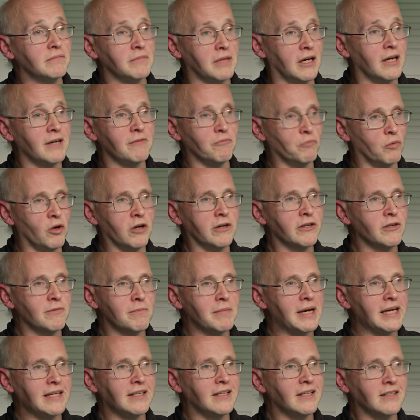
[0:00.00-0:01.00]
like why you're
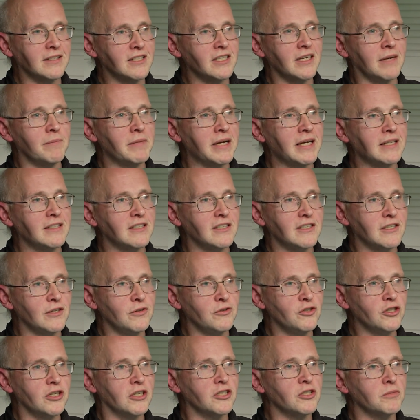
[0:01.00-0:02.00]
making Terminator 2
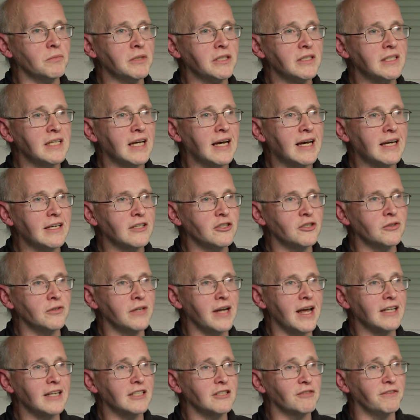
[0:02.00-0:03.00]
Judgment Day as your
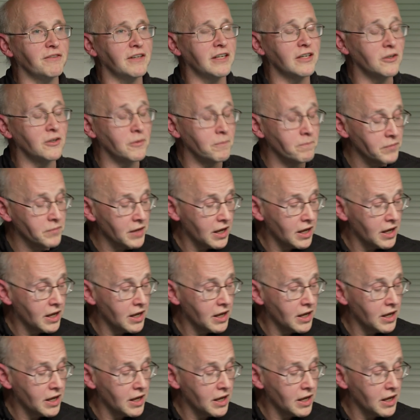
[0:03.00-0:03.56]
next film,